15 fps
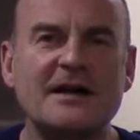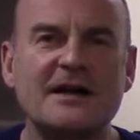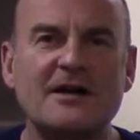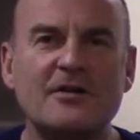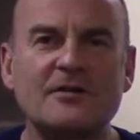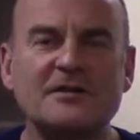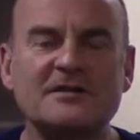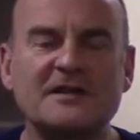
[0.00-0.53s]

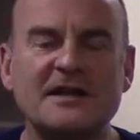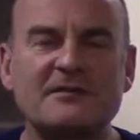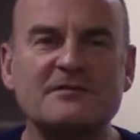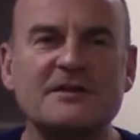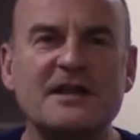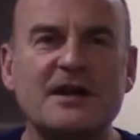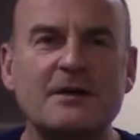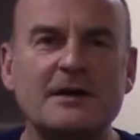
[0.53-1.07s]
honestly have
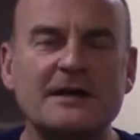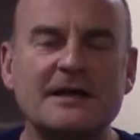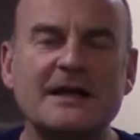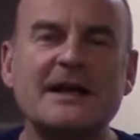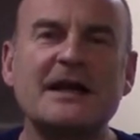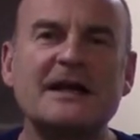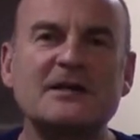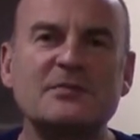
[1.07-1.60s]
no
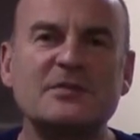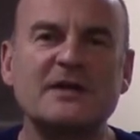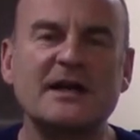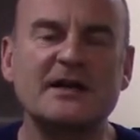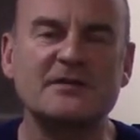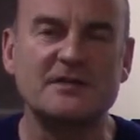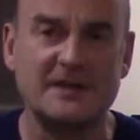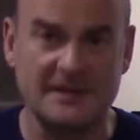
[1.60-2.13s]
idea how to
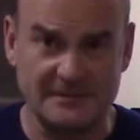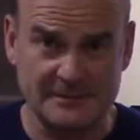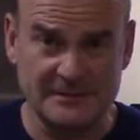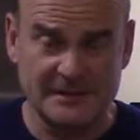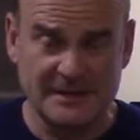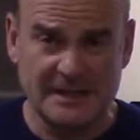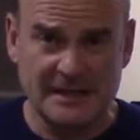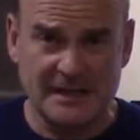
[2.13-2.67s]
pronounce it.
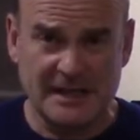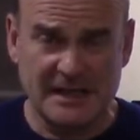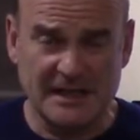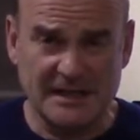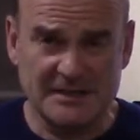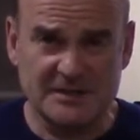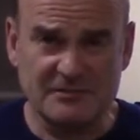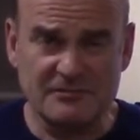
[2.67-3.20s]

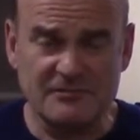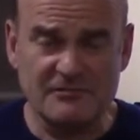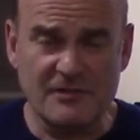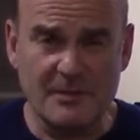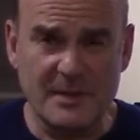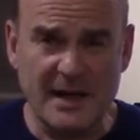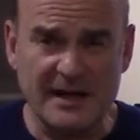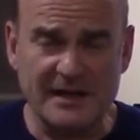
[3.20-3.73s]
It's a
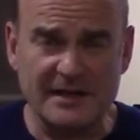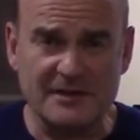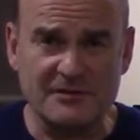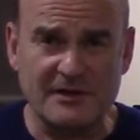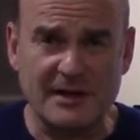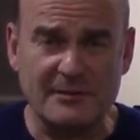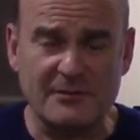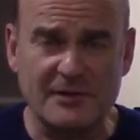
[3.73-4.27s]
Romanian
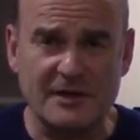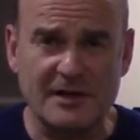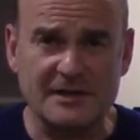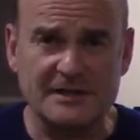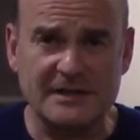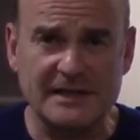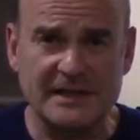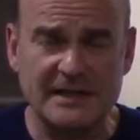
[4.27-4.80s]
grape
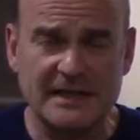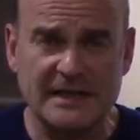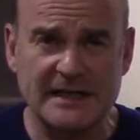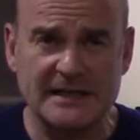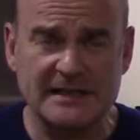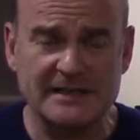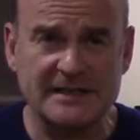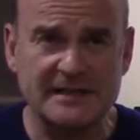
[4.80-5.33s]
variety,
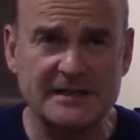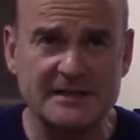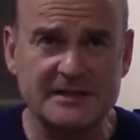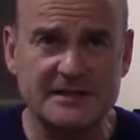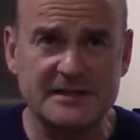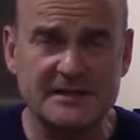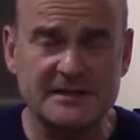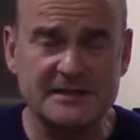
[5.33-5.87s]
and indeed
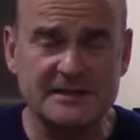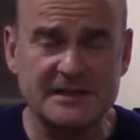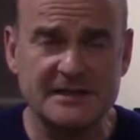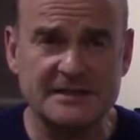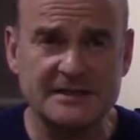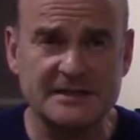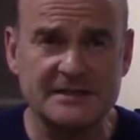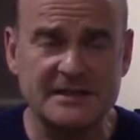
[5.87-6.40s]

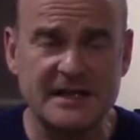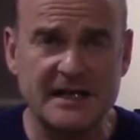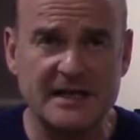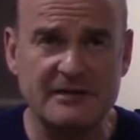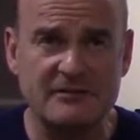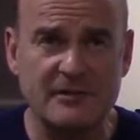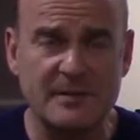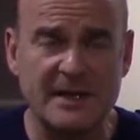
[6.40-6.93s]
this is a
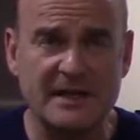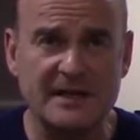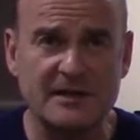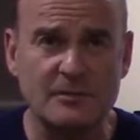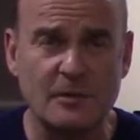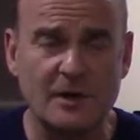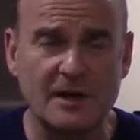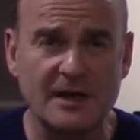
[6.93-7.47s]
Romanian
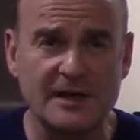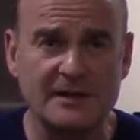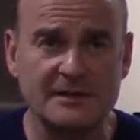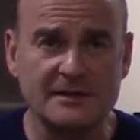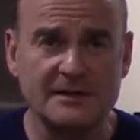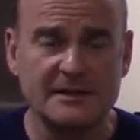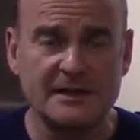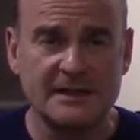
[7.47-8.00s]
wine,
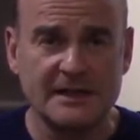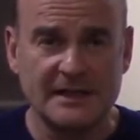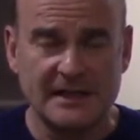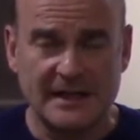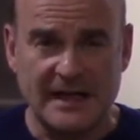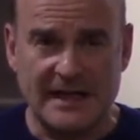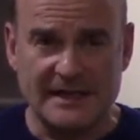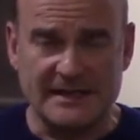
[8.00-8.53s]

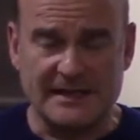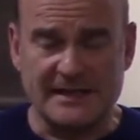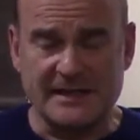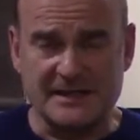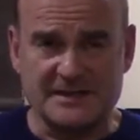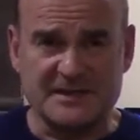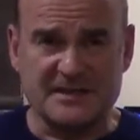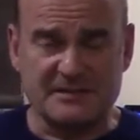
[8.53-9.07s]
and it
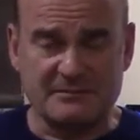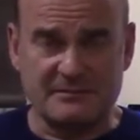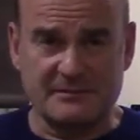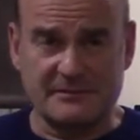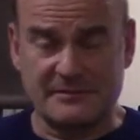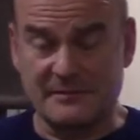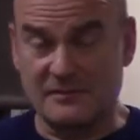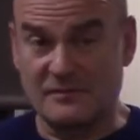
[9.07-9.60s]
is
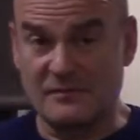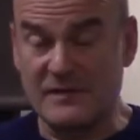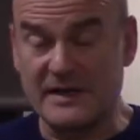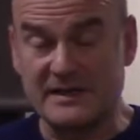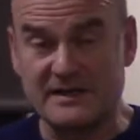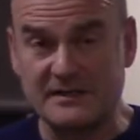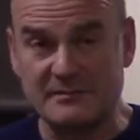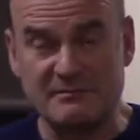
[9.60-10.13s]

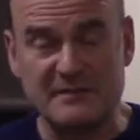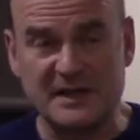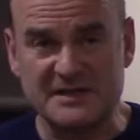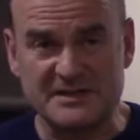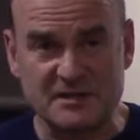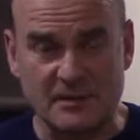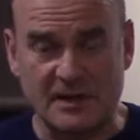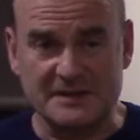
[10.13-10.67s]
written
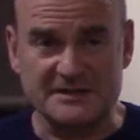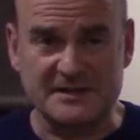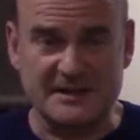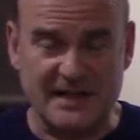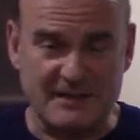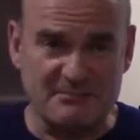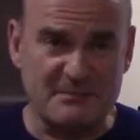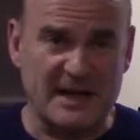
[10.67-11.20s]
Mustoasa
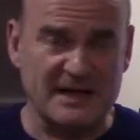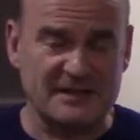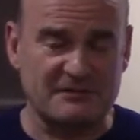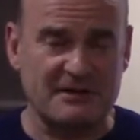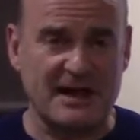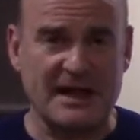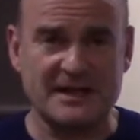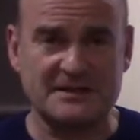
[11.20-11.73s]
de
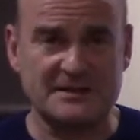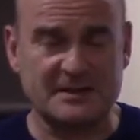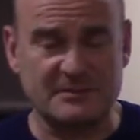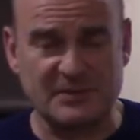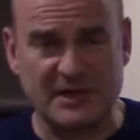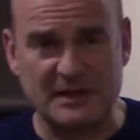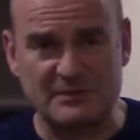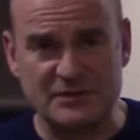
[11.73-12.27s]
Maderat,
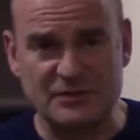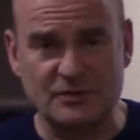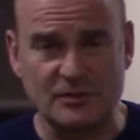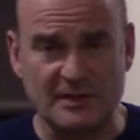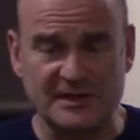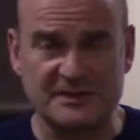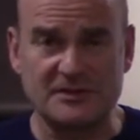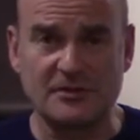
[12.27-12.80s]
but I'm sure
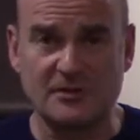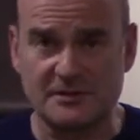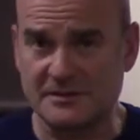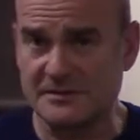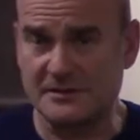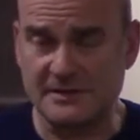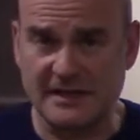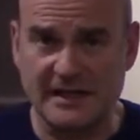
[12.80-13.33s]
that's not
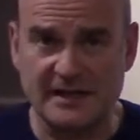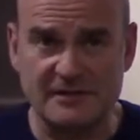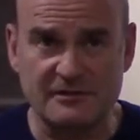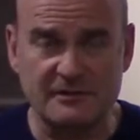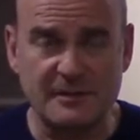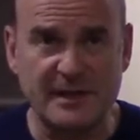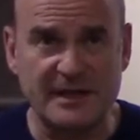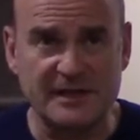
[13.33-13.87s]
how the
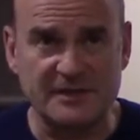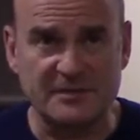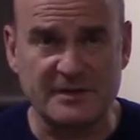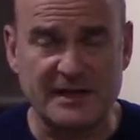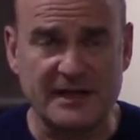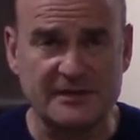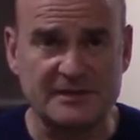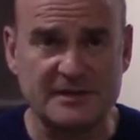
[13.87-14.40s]
Romanians
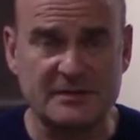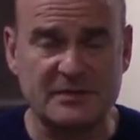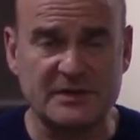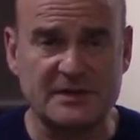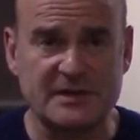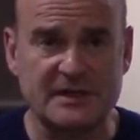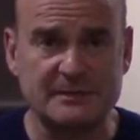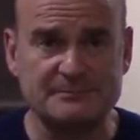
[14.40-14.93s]
pronounce it. But